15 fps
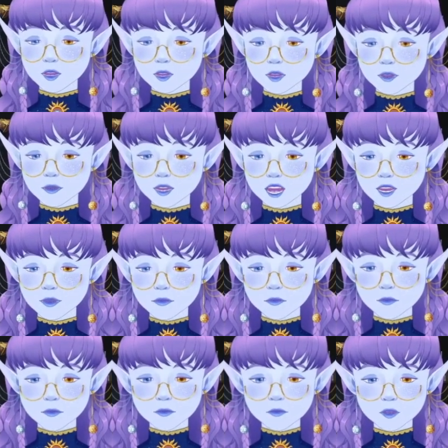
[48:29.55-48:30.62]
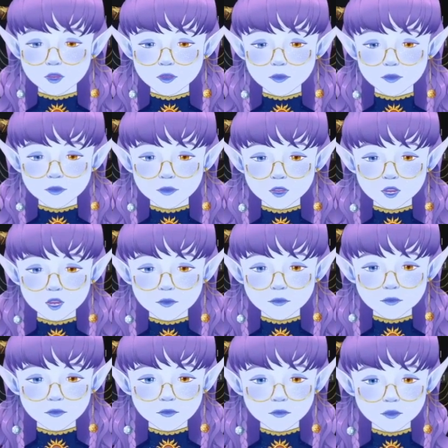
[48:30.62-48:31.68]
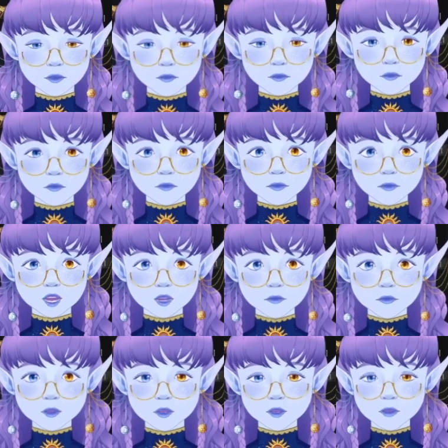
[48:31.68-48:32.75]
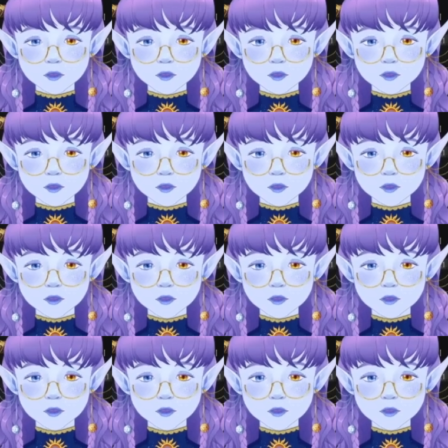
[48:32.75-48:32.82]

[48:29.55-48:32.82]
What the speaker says: lad who has just come to my court.